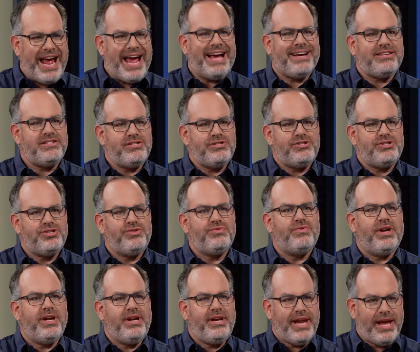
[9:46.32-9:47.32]
access
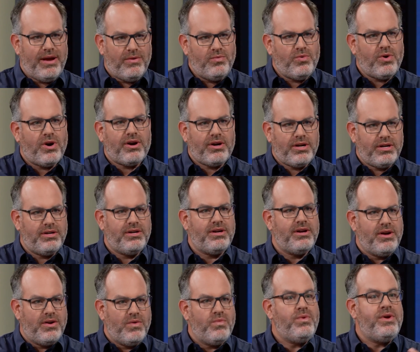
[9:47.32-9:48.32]
to a network
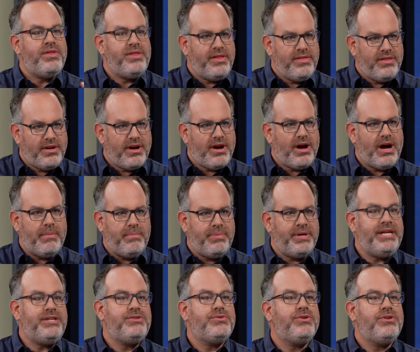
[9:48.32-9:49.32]
within the
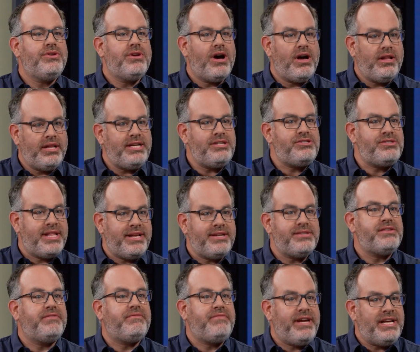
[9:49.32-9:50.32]
company, to knowledge that
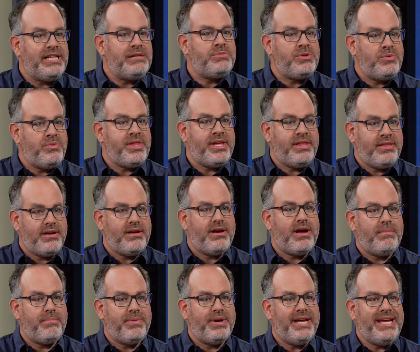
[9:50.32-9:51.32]
is available within the
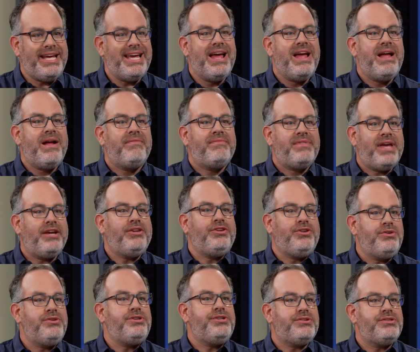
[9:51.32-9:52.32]
company that
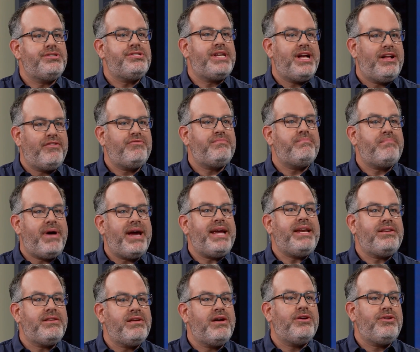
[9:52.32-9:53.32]
you yourself
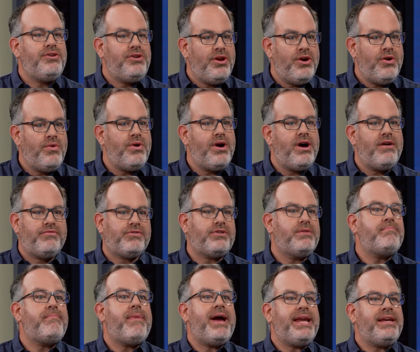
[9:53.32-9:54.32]
might not know of or
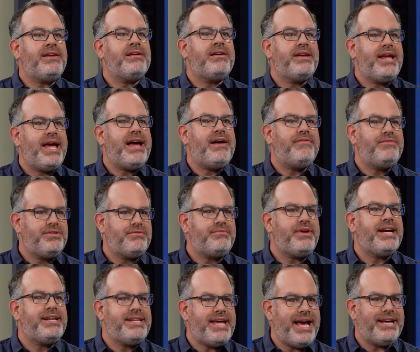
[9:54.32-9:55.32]
might not have
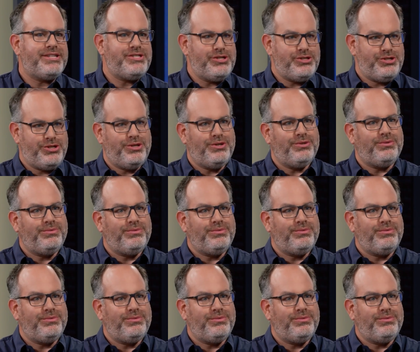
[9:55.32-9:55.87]
direct access to.